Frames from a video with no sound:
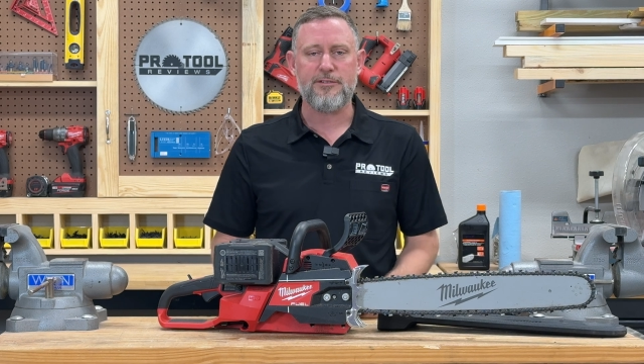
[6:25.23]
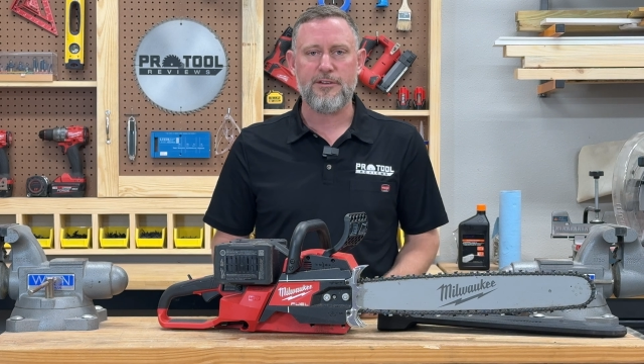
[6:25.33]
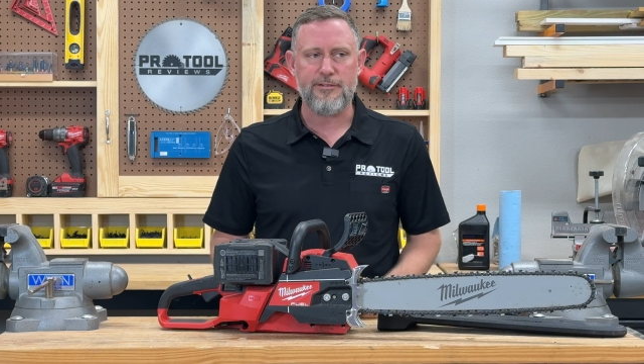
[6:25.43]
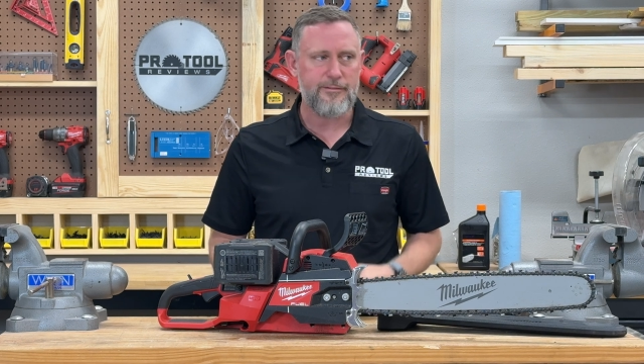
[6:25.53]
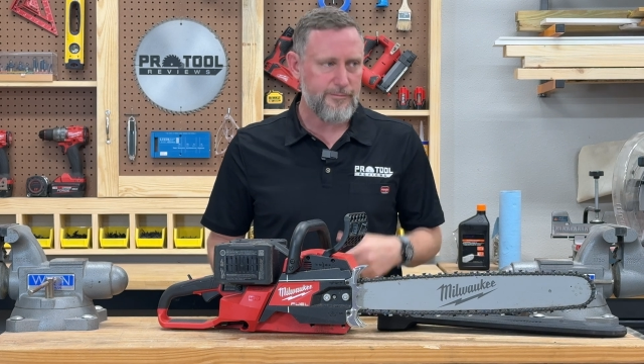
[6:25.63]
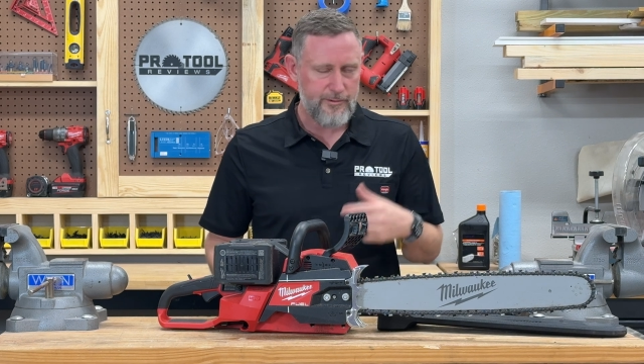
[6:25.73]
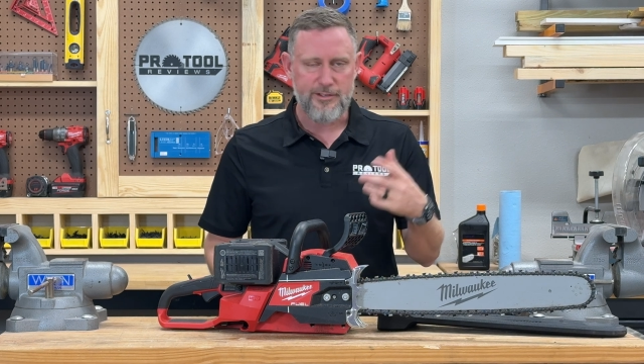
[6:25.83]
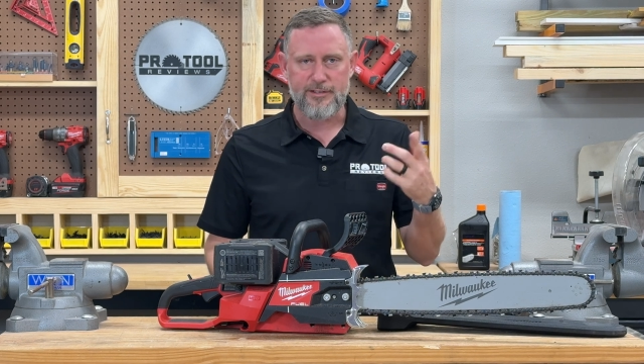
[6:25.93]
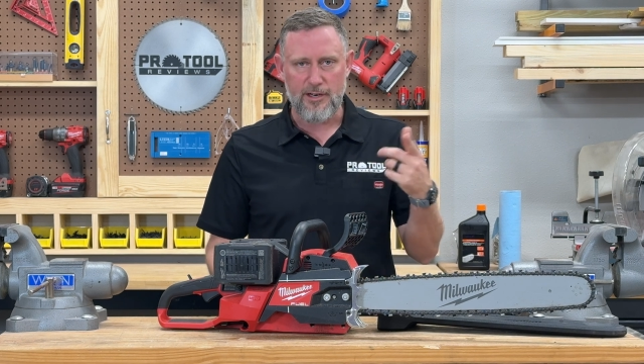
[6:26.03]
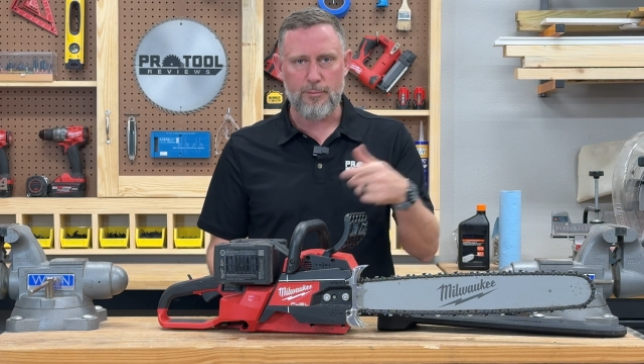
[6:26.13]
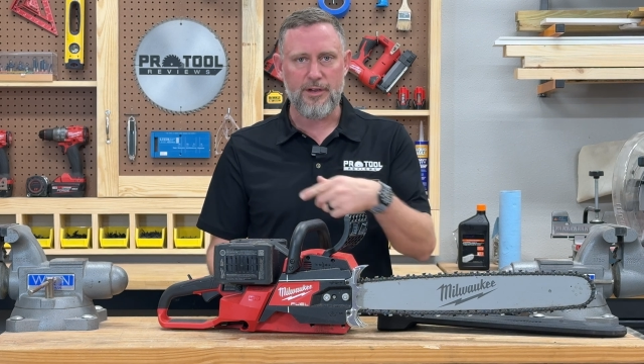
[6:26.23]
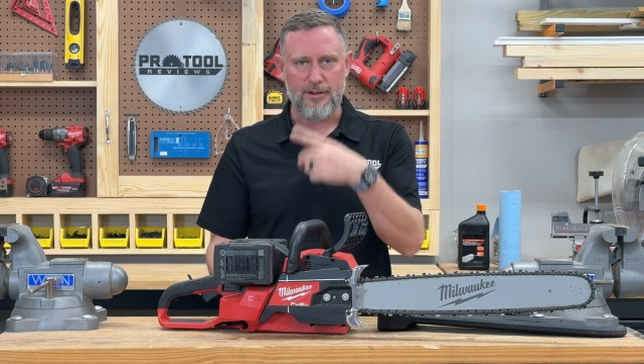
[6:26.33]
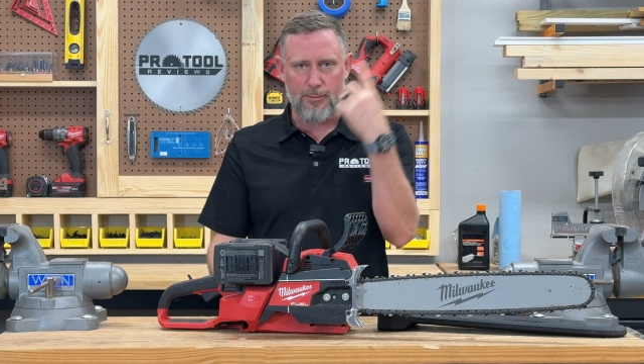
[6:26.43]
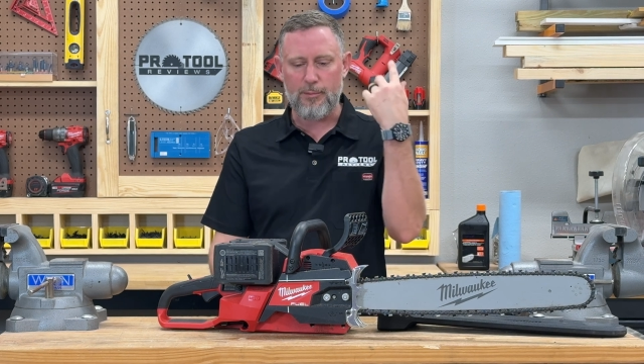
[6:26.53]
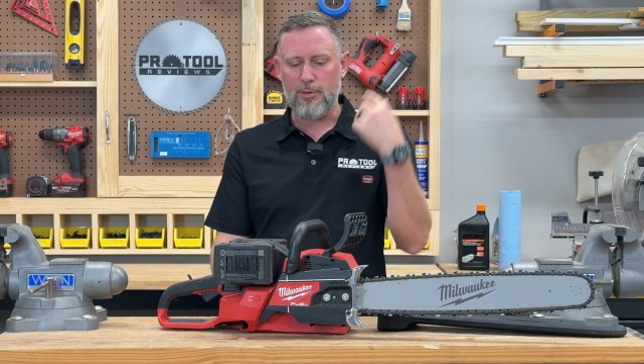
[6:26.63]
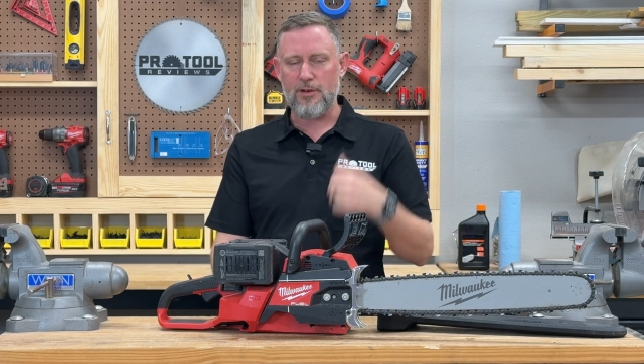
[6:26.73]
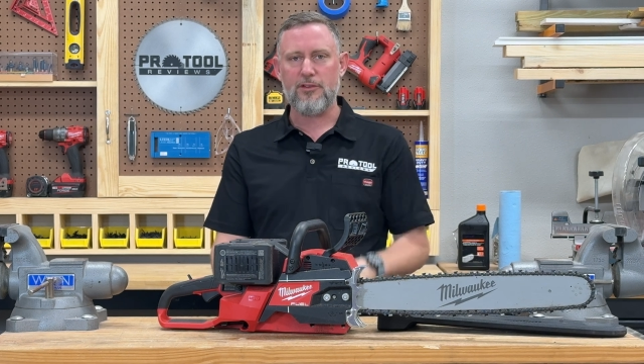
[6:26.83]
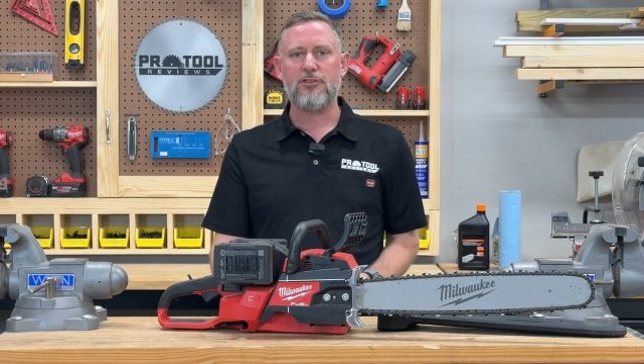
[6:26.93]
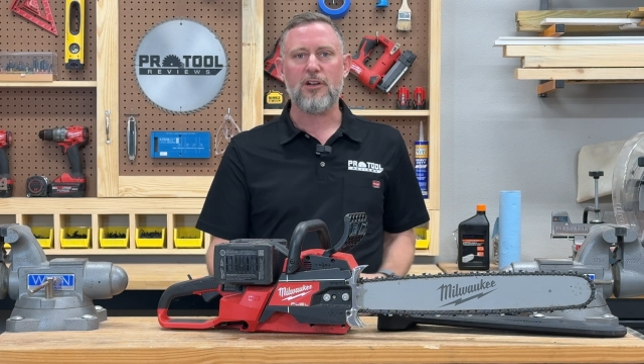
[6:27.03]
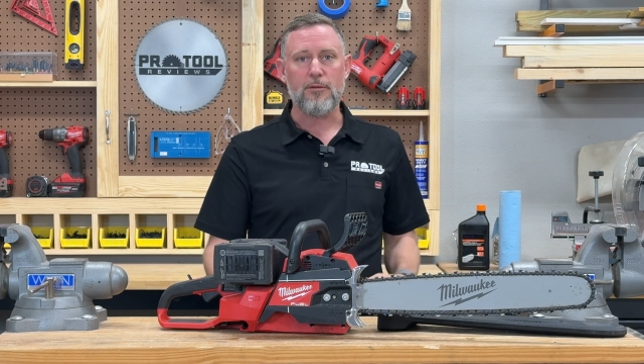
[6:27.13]
because we just had to pick it up and put it in the
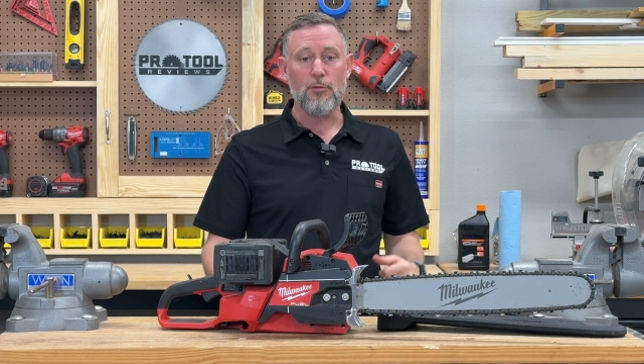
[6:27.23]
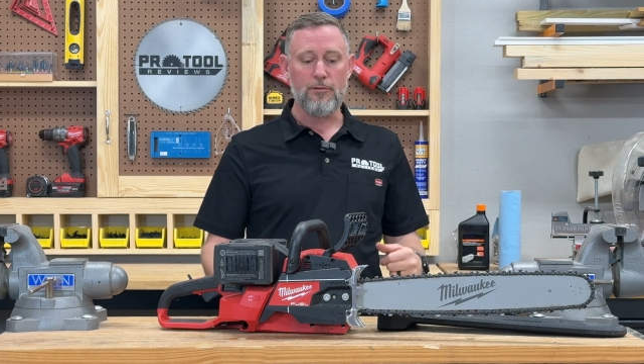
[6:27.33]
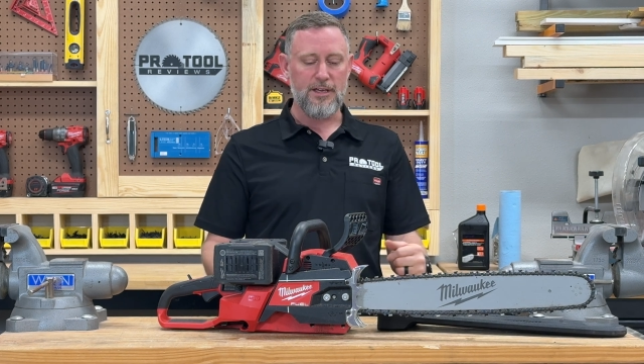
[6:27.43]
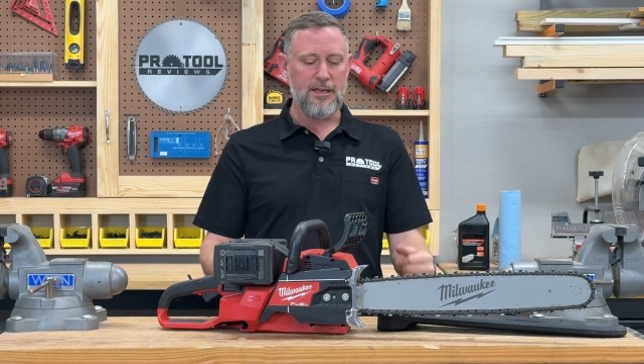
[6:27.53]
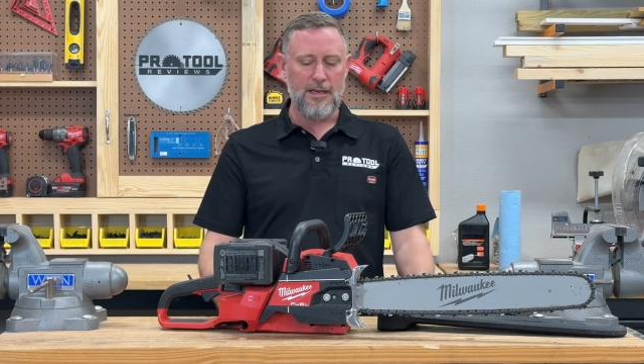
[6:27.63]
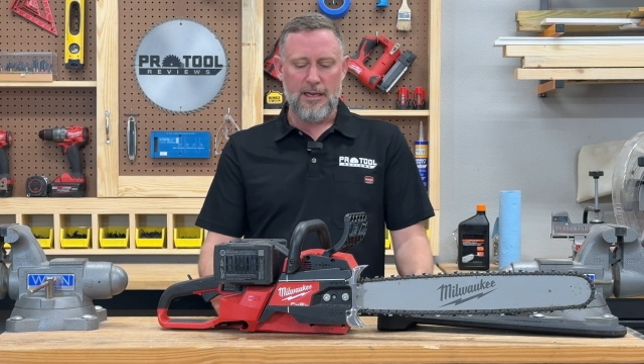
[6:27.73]
truck and move it.